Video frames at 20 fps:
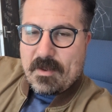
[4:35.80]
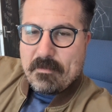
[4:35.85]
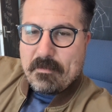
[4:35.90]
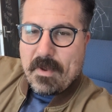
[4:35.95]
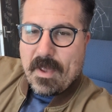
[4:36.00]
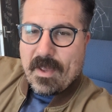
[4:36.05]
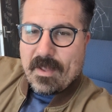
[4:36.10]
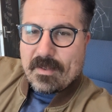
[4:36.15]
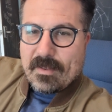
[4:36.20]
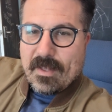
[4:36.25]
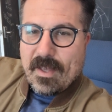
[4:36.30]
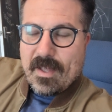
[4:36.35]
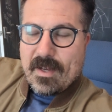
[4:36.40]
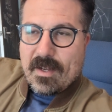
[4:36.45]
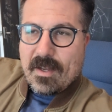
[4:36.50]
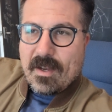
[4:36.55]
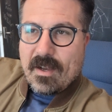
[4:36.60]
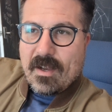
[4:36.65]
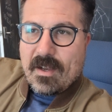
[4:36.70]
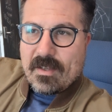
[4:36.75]
Man,
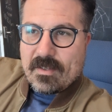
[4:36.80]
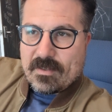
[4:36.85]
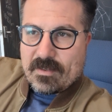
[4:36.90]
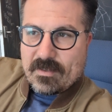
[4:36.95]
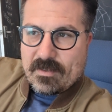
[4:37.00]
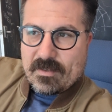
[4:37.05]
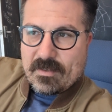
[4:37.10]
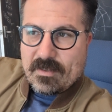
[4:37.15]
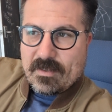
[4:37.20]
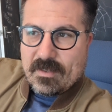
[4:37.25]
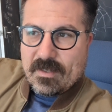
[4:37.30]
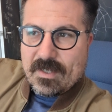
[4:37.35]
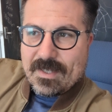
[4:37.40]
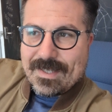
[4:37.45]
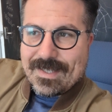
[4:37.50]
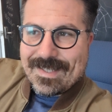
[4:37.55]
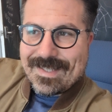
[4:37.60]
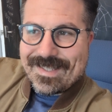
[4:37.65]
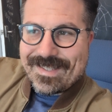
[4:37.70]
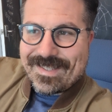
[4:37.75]
let us
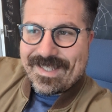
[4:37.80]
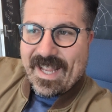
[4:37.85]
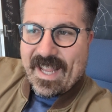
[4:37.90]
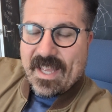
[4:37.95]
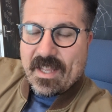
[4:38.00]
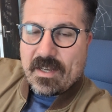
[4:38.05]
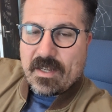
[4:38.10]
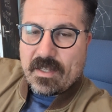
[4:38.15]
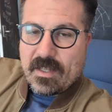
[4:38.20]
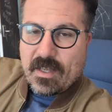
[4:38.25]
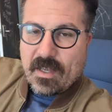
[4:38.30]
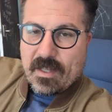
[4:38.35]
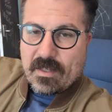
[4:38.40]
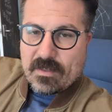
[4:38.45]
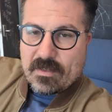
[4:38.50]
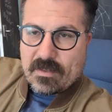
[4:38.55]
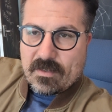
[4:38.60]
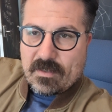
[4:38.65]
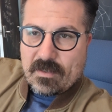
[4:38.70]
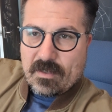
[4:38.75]
stand
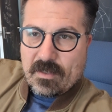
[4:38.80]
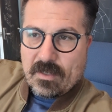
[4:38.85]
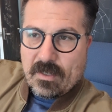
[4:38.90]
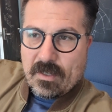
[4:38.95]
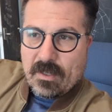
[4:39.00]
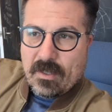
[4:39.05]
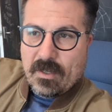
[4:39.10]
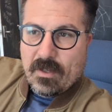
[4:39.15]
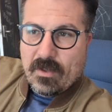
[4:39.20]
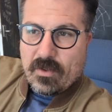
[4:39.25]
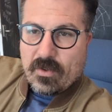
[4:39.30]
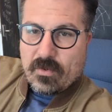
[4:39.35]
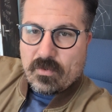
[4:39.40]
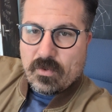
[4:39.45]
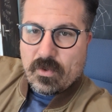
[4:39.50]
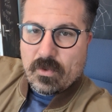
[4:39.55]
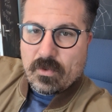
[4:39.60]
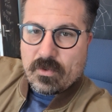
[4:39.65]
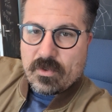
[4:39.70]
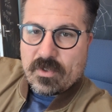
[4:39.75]
against the
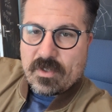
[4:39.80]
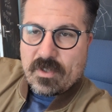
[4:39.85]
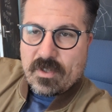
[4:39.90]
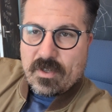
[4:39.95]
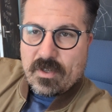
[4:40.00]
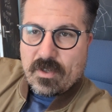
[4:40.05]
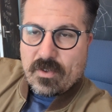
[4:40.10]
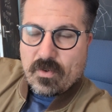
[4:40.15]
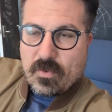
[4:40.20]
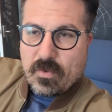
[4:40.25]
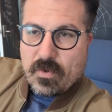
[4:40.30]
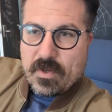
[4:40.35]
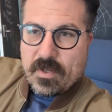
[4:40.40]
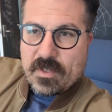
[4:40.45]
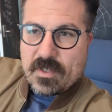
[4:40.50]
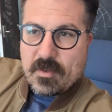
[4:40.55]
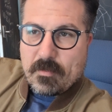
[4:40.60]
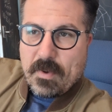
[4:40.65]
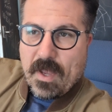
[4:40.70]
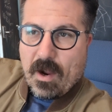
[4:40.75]
rulers and the
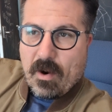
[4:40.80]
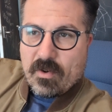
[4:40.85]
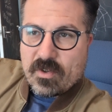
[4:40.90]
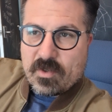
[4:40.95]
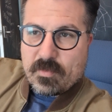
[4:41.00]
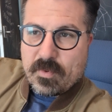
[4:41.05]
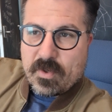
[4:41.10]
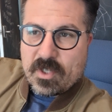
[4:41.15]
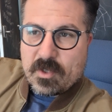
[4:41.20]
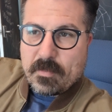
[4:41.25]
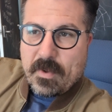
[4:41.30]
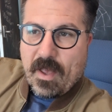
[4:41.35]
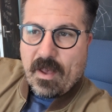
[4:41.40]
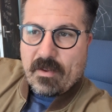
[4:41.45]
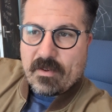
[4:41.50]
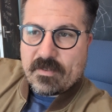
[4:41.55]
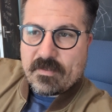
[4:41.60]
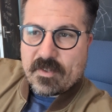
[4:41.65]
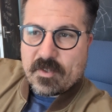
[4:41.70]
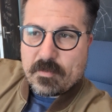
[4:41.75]
authorities, the powers and
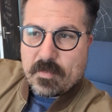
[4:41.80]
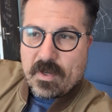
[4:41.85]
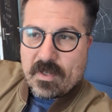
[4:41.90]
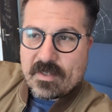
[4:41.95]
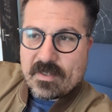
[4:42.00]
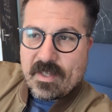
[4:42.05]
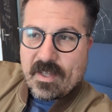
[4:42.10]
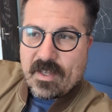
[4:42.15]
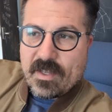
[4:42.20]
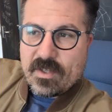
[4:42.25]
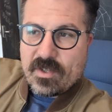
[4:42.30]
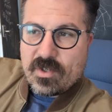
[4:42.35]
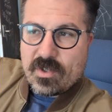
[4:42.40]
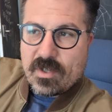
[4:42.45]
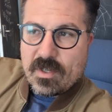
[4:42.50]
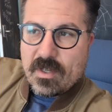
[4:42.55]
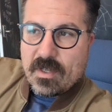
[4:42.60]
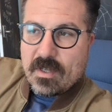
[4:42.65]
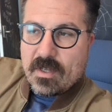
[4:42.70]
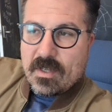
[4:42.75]
principalities of this present age,
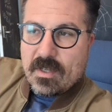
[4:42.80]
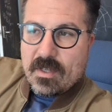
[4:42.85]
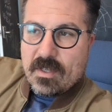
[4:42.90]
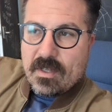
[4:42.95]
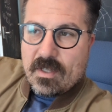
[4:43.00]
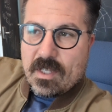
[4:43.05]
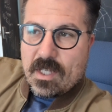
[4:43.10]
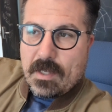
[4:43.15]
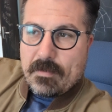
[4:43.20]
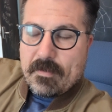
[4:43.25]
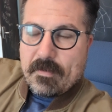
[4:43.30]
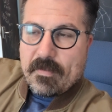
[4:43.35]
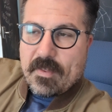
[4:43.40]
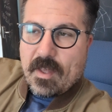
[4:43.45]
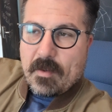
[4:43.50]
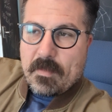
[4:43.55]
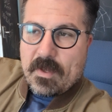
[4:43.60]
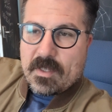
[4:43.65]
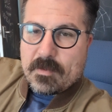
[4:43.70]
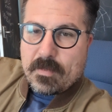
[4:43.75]
even if
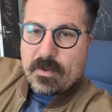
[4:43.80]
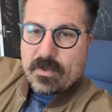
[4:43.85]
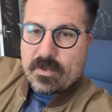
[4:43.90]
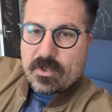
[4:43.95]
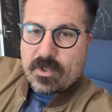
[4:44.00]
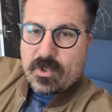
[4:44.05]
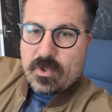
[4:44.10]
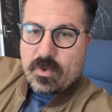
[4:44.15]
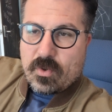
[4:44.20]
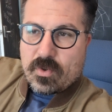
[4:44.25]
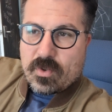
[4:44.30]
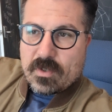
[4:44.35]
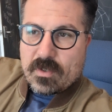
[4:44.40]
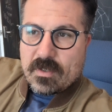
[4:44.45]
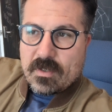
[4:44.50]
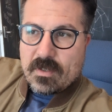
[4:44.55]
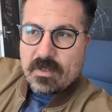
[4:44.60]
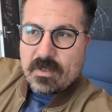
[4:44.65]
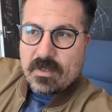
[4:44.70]
that means persecution,